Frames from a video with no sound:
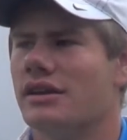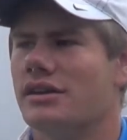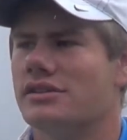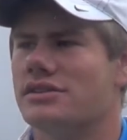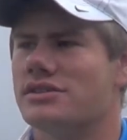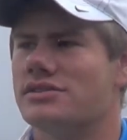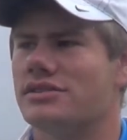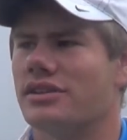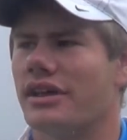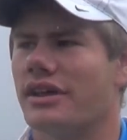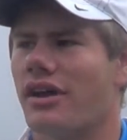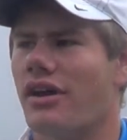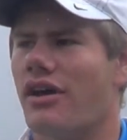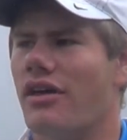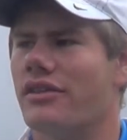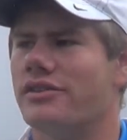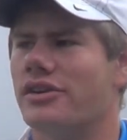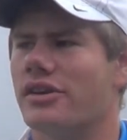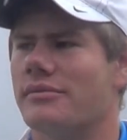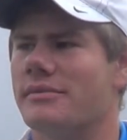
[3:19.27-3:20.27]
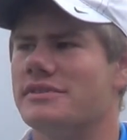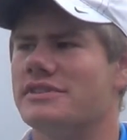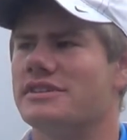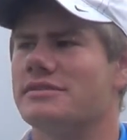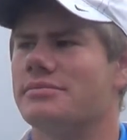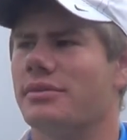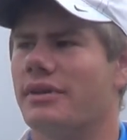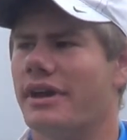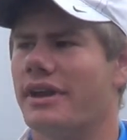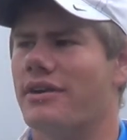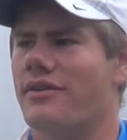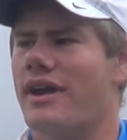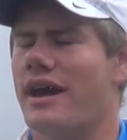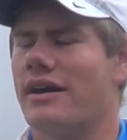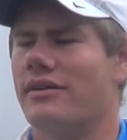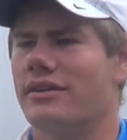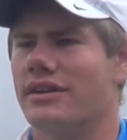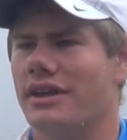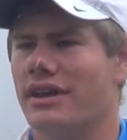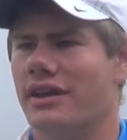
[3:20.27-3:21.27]
just like all the tournaments he's played
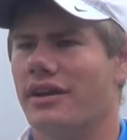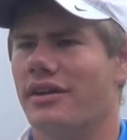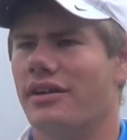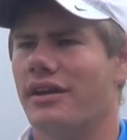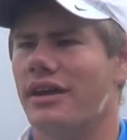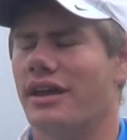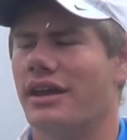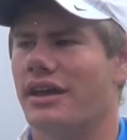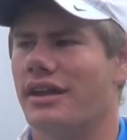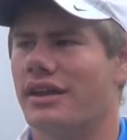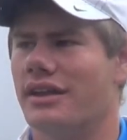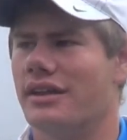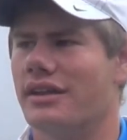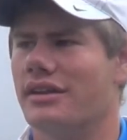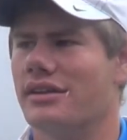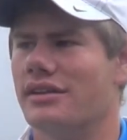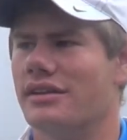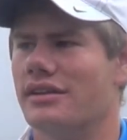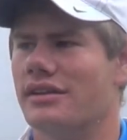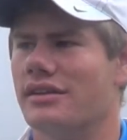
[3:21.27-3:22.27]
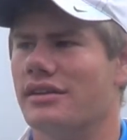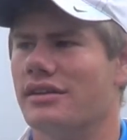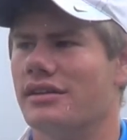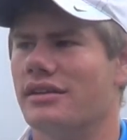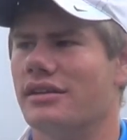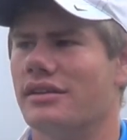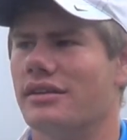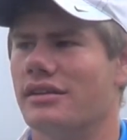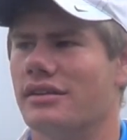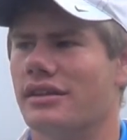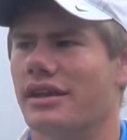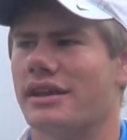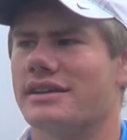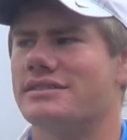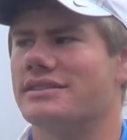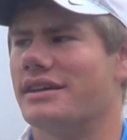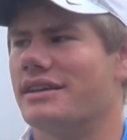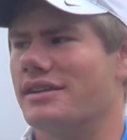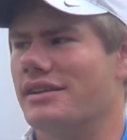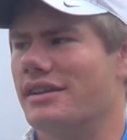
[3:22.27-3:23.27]
around here. And like I
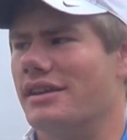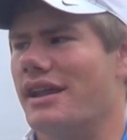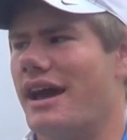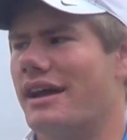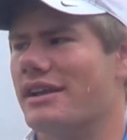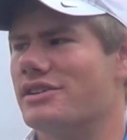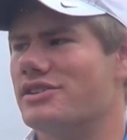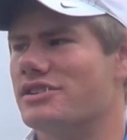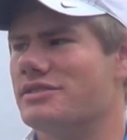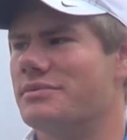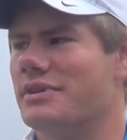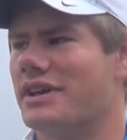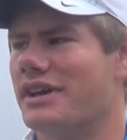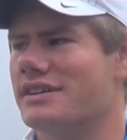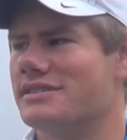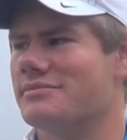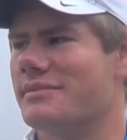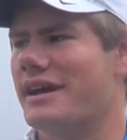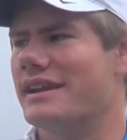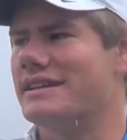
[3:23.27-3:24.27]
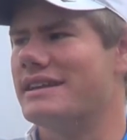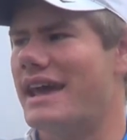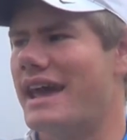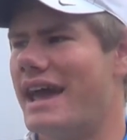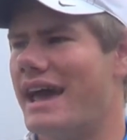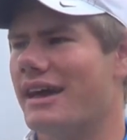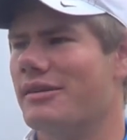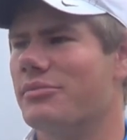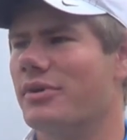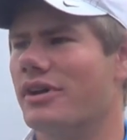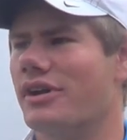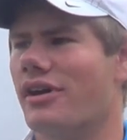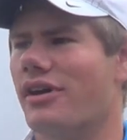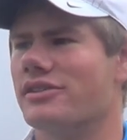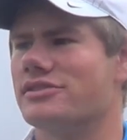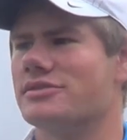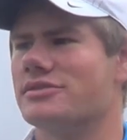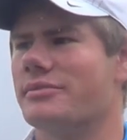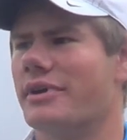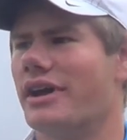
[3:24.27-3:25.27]
said, not just because of my dad, but
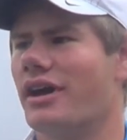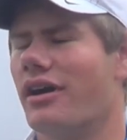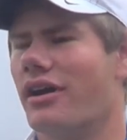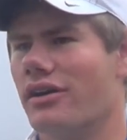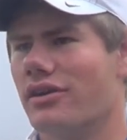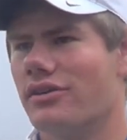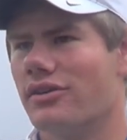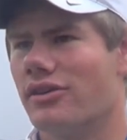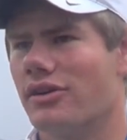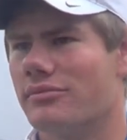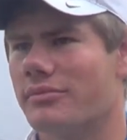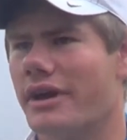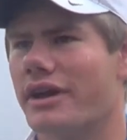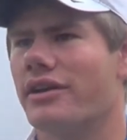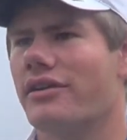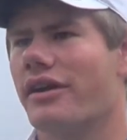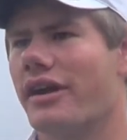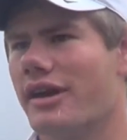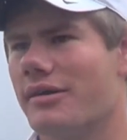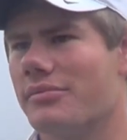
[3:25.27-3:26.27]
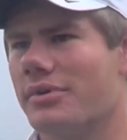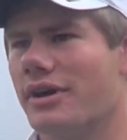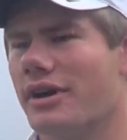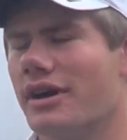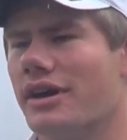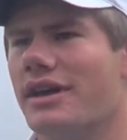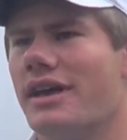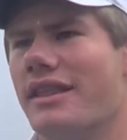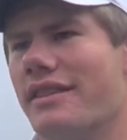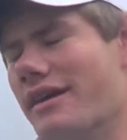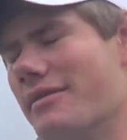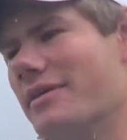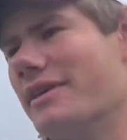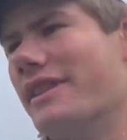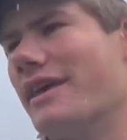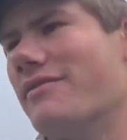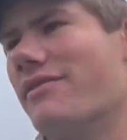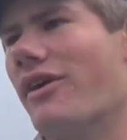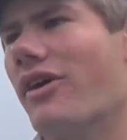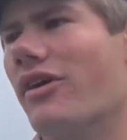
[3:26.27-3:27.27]
also my uncle and my grandpa. I mean,
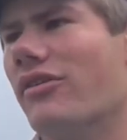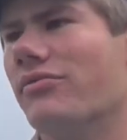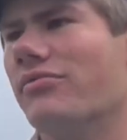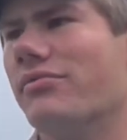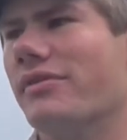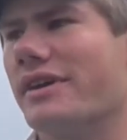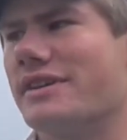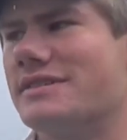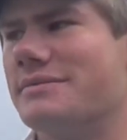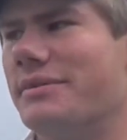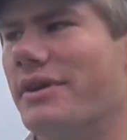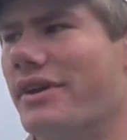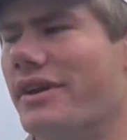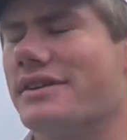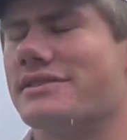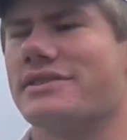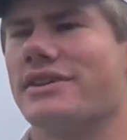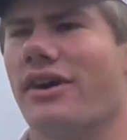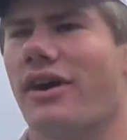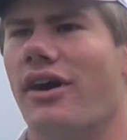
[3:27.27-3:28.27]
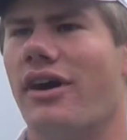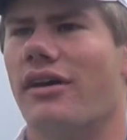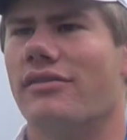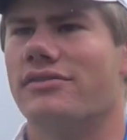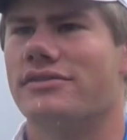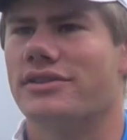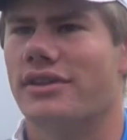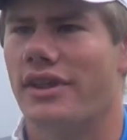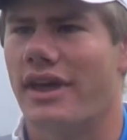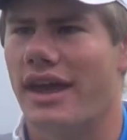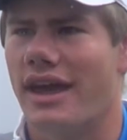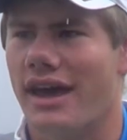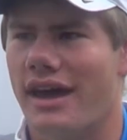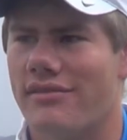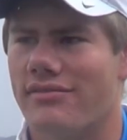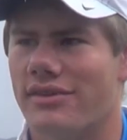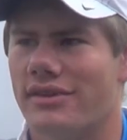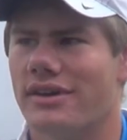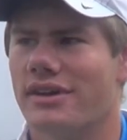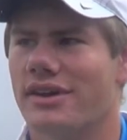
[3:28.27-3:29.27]
they've all experienced golf, so they
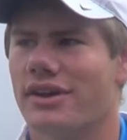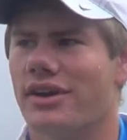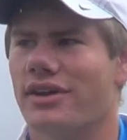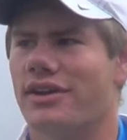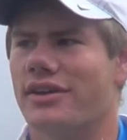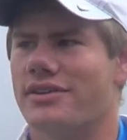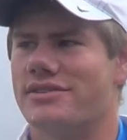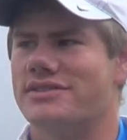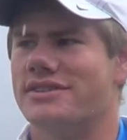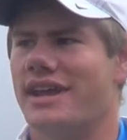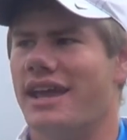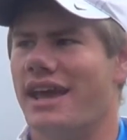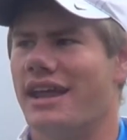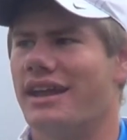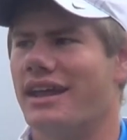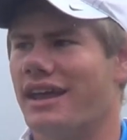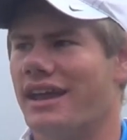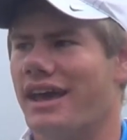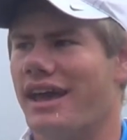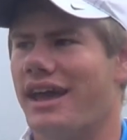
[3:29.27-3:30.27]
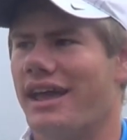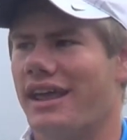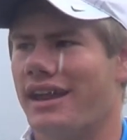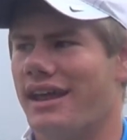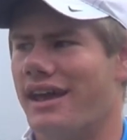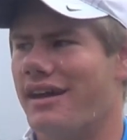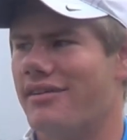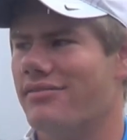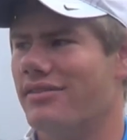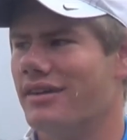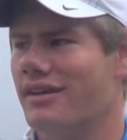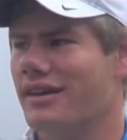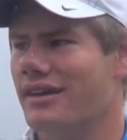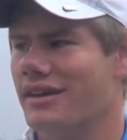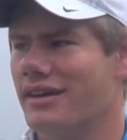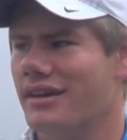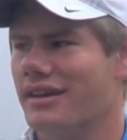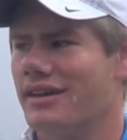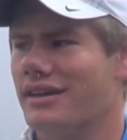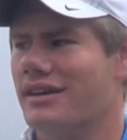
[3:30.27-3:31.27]
have good understanding, and I can
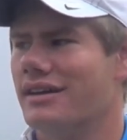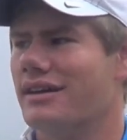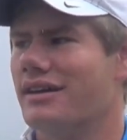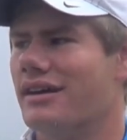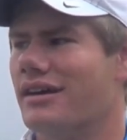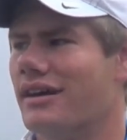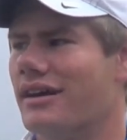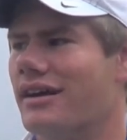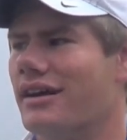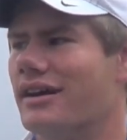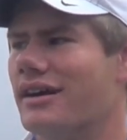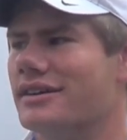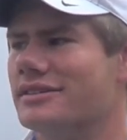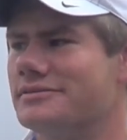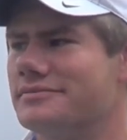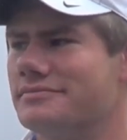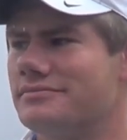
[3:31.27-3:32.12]
have